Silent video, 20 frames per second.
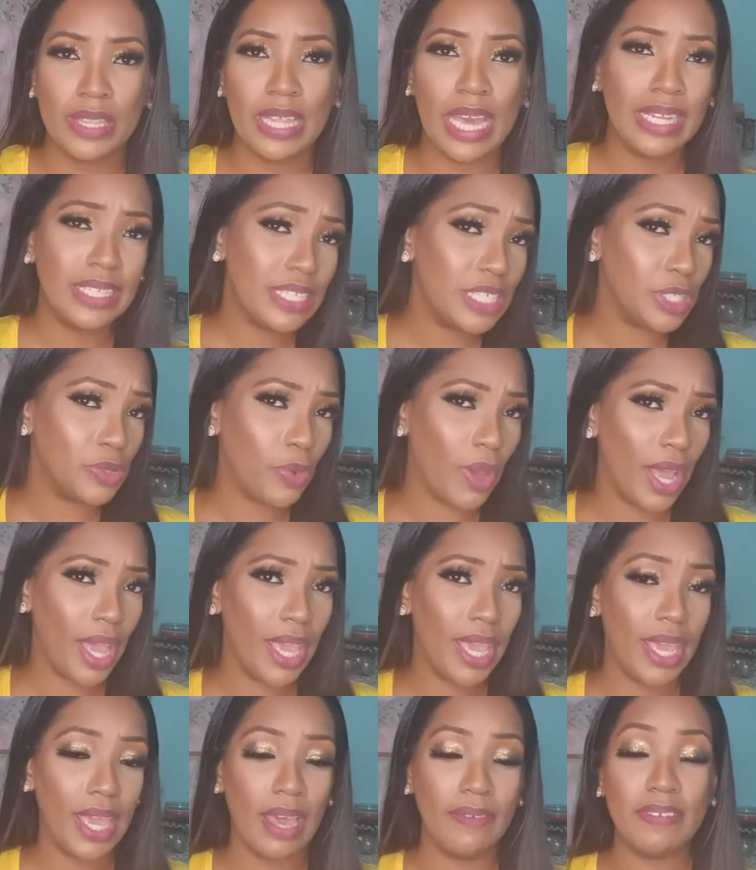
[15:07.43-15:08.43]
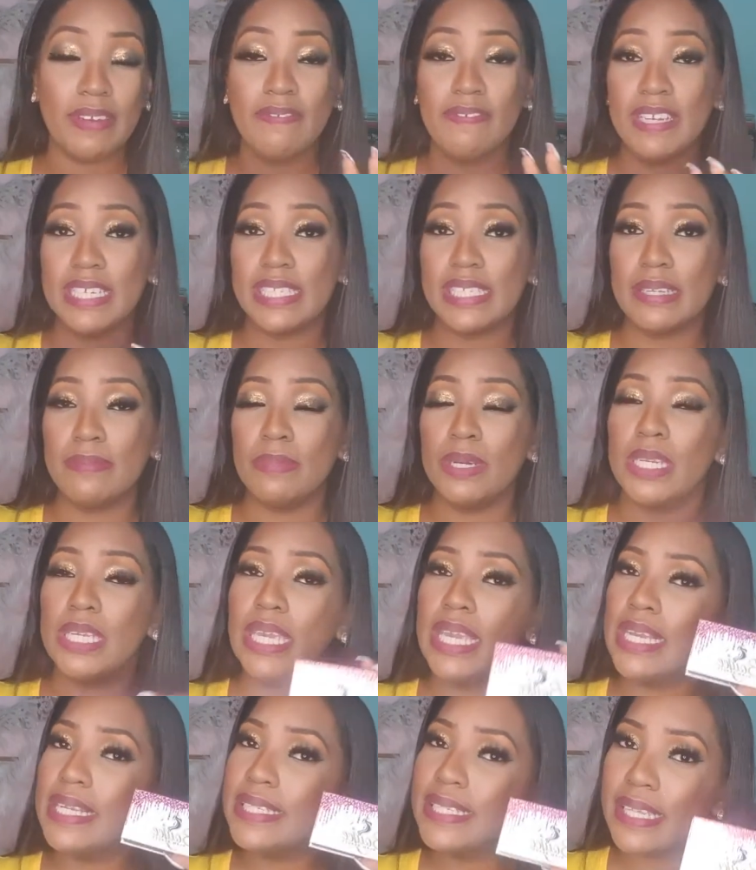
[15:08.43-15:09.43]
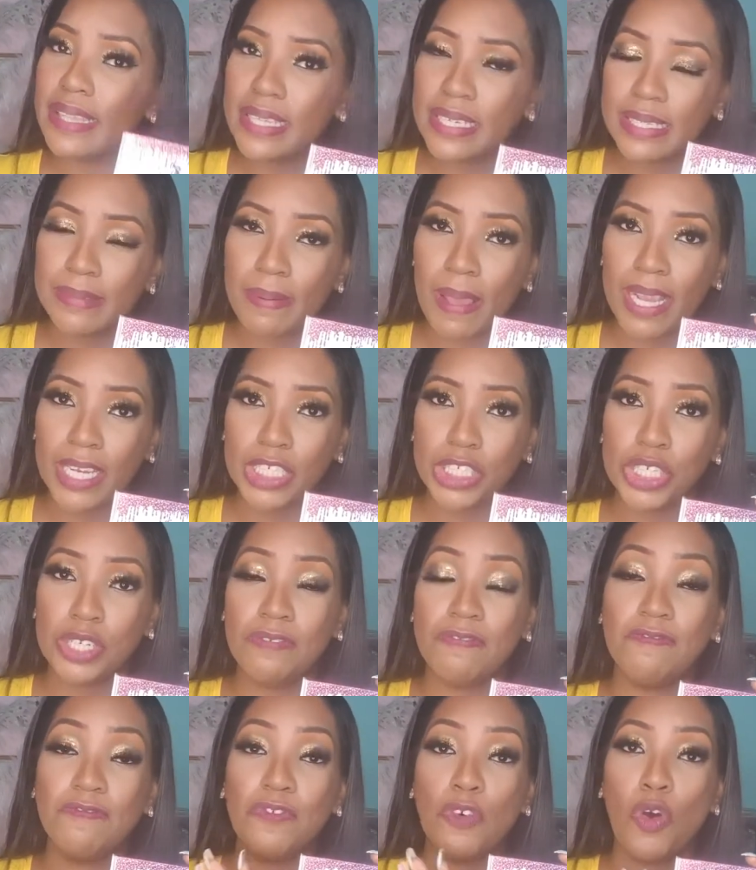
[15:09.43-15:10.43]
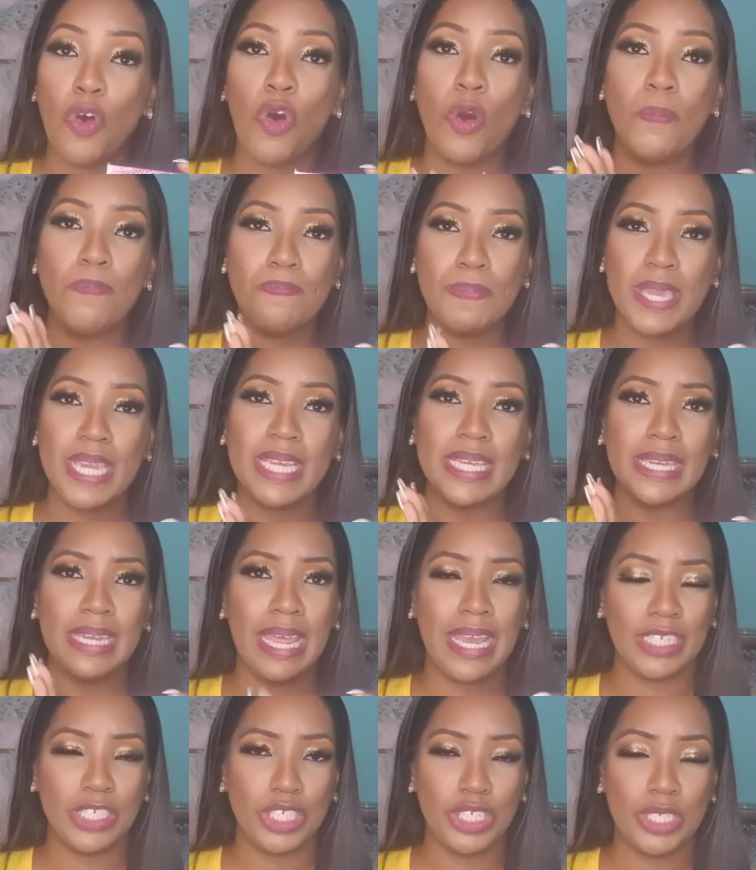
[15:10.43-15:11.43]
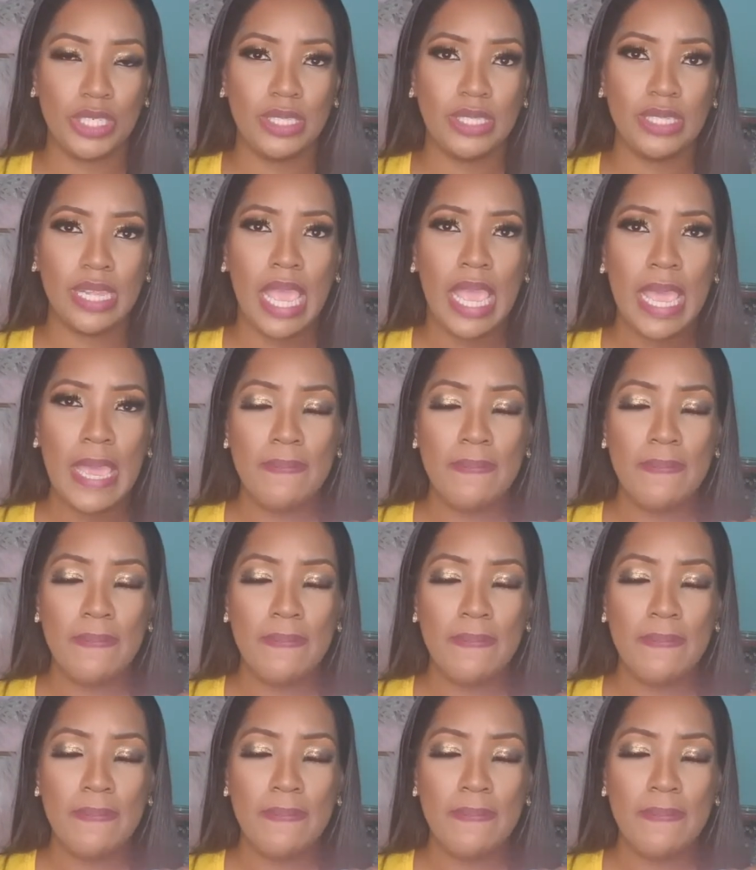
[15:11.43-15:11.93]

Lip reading: That is why I have invested money into this packaging for mink lashes,